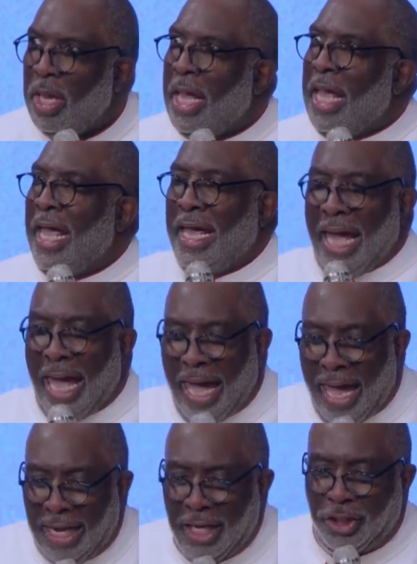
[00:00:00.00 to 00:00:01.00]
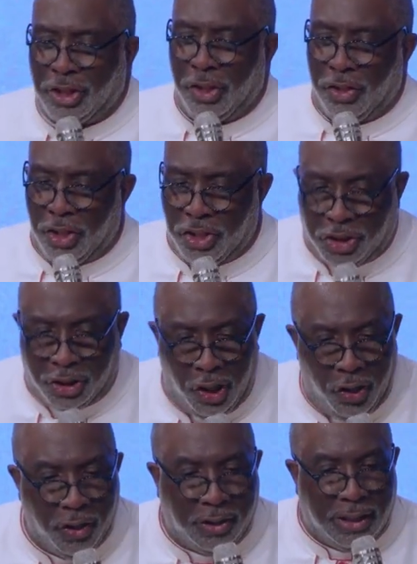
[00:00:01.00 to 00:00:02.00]
He added to the
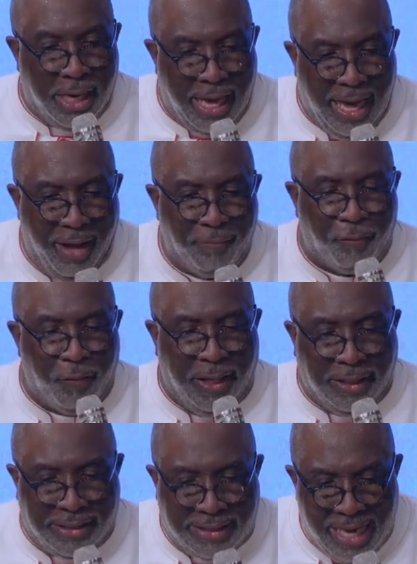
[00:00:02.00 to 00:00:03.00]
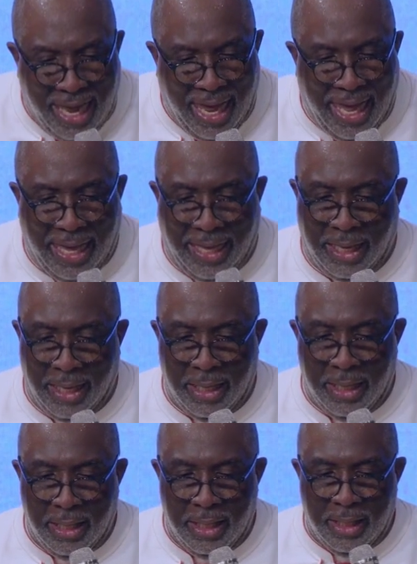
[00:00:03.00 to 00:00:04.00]
church every day.
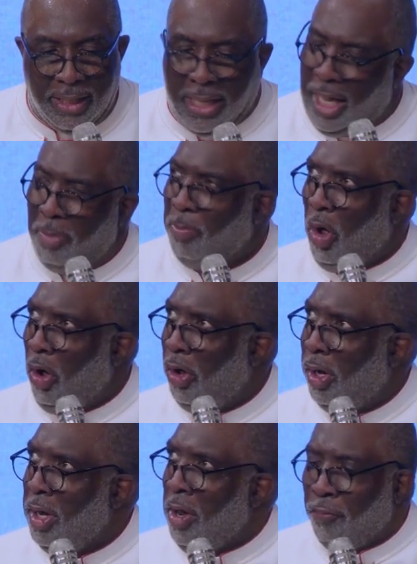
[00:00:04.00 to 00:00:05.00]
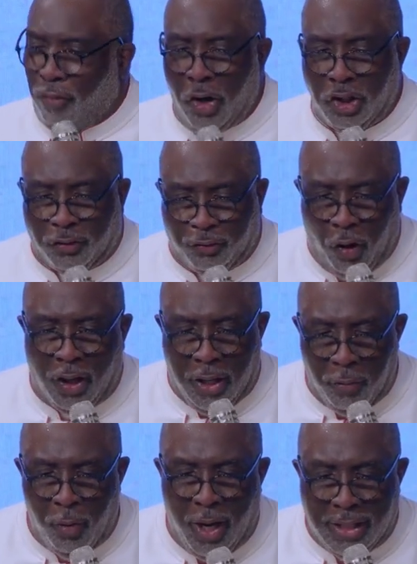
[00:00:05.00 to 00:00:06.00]
Come on. Verse
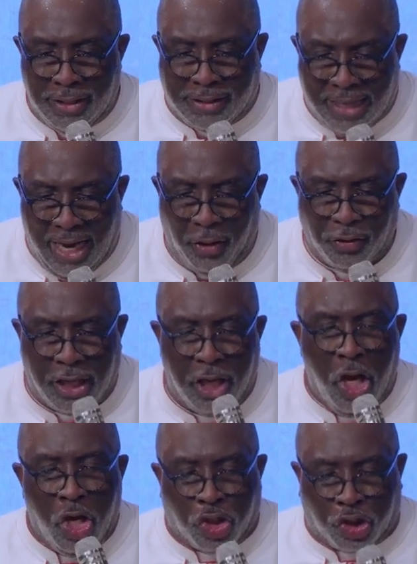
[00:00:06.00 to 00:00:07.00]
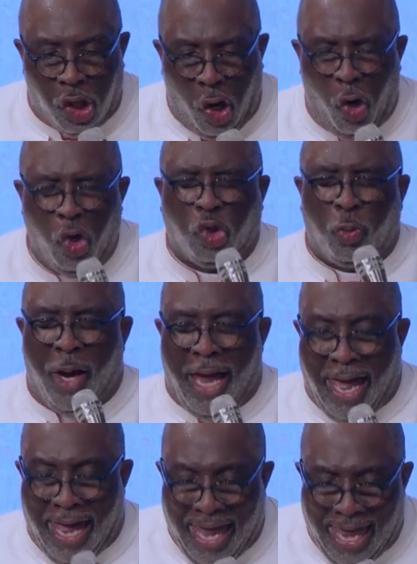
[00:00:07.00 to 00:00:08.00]
41 tells us souls were
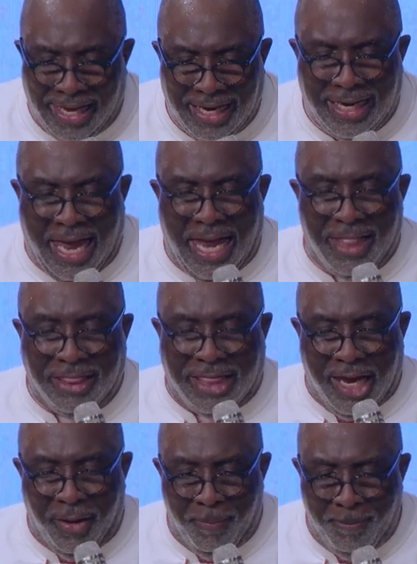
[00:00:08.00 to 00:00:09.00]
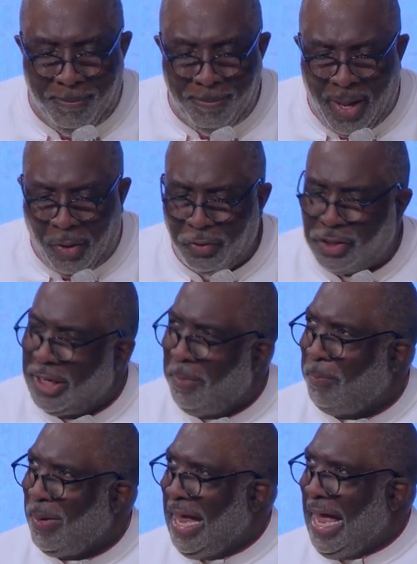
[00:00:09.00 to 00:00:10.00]
added and then
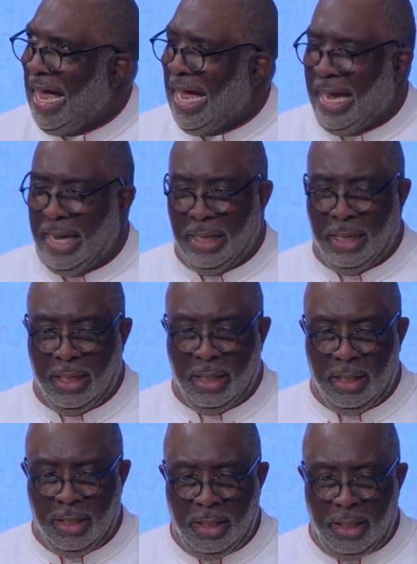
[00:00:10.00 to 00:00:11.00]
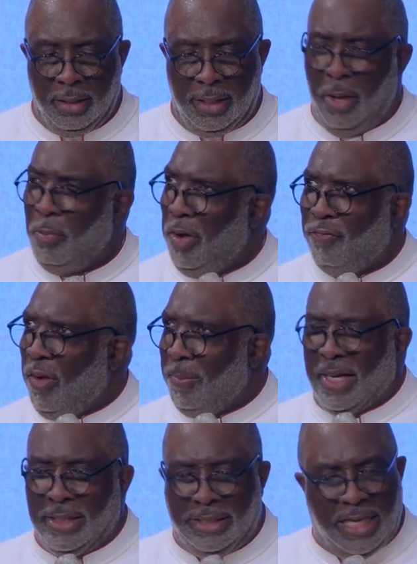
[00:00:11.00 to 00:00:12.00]
multiplied. They went from
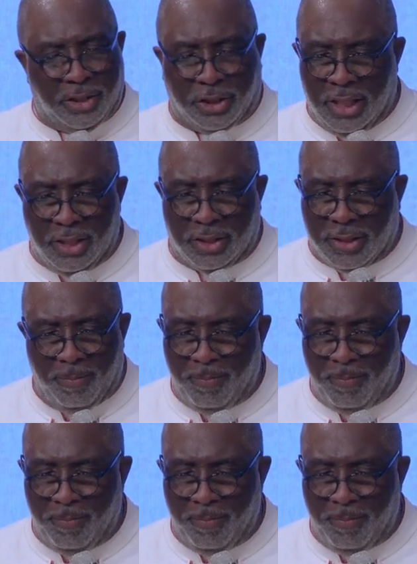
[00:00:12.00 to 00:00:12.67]
addition to